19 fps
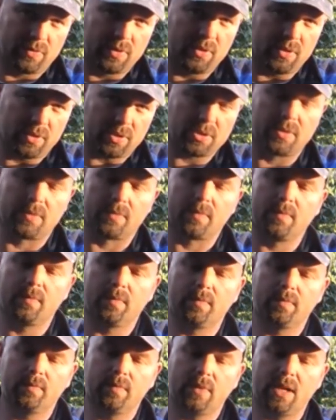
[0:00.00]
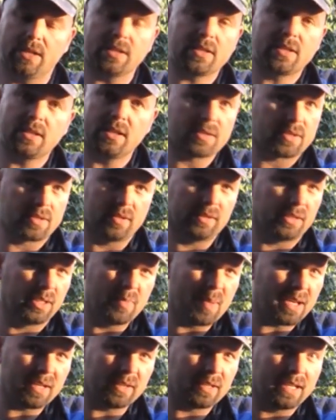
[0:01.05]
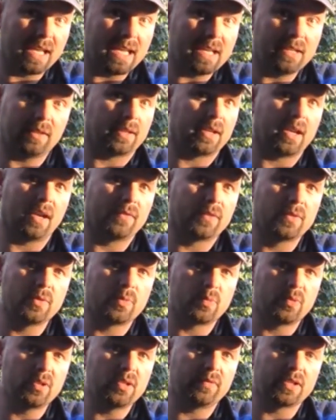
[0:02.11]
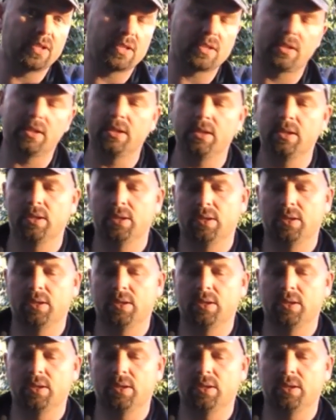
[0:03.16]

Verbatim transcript: reduction. As I say, certainly better than anything I've used previously.